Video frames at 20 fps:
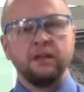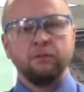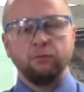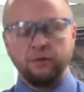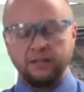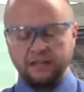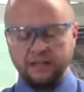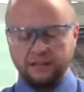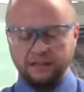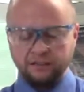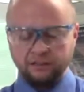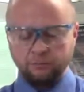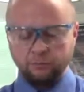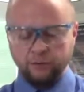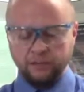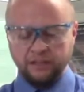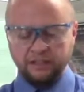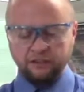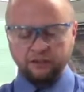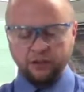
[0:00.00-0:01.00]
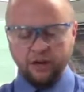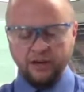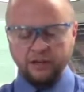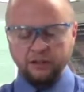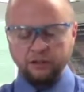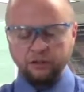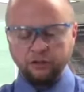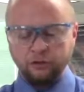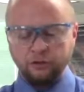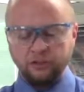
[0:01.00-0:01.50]
When I try
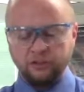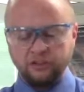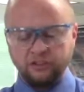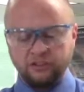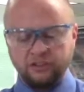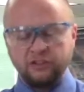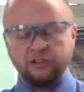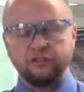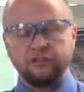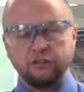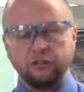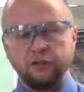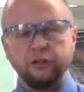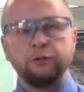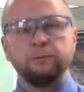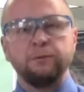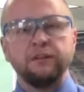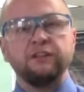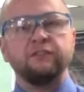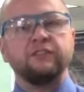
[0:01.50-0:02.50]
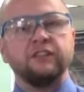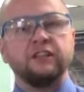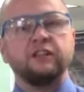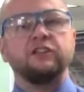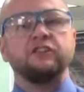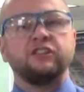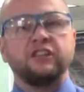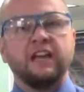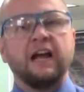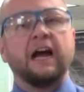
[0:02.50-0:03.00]
to do this, there's a little bit of
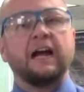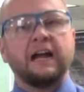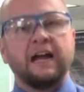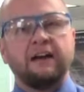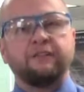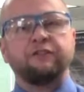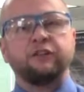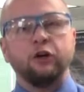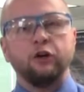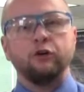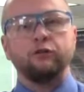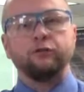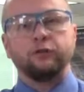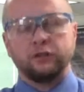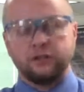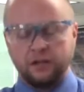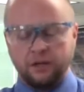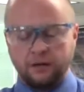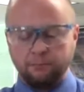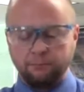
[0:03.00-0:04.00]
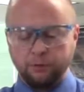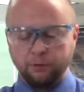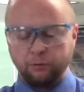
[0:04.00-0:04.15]
energy I have to overcome,